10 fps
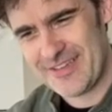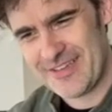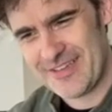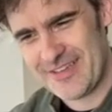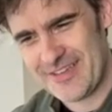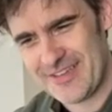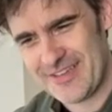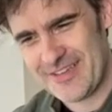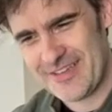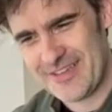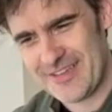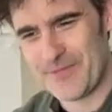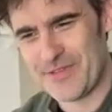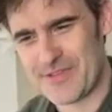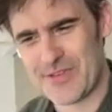you know, do I remember
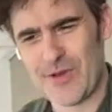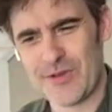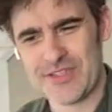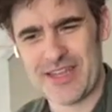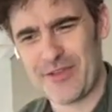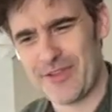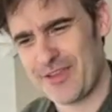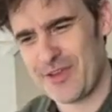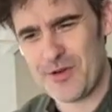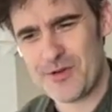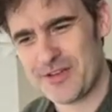the songs and how they go?